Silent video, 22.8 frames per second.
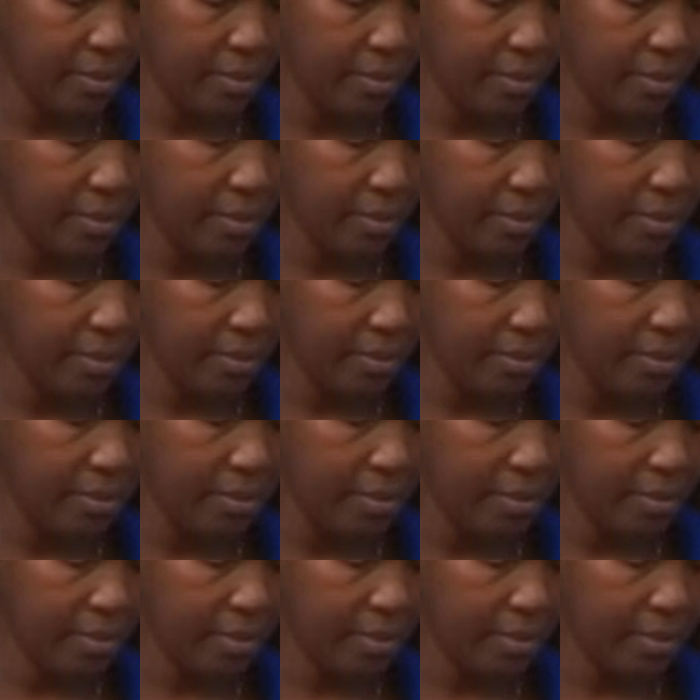
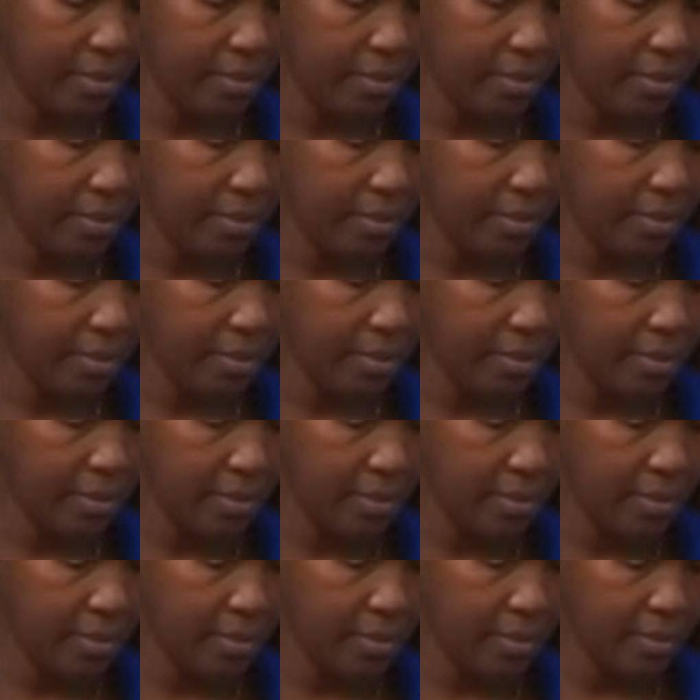
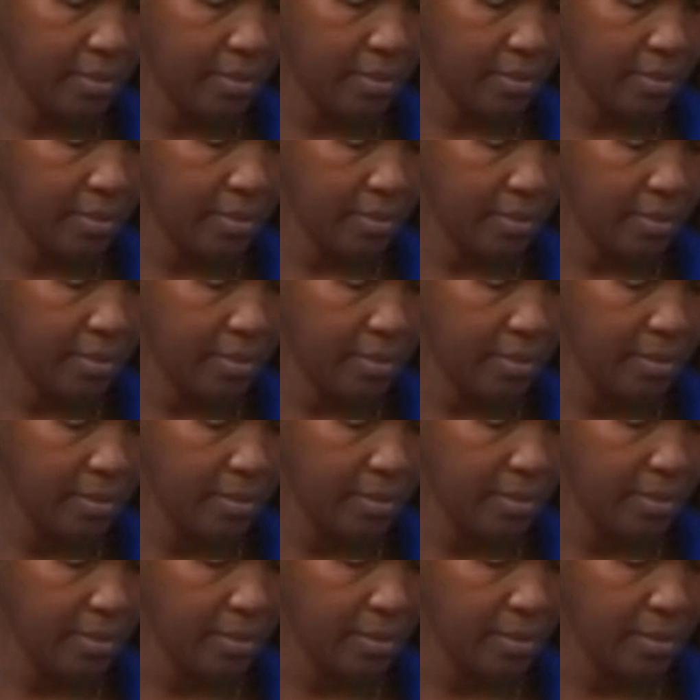
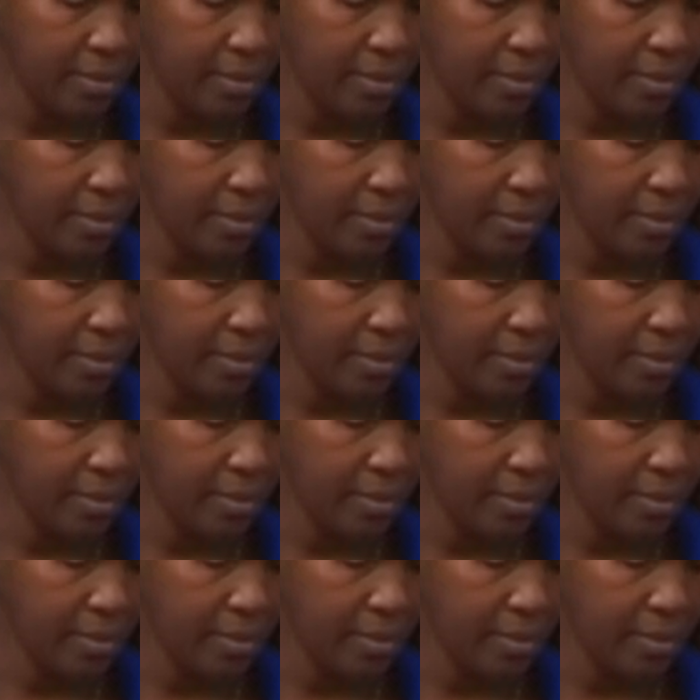[no speech]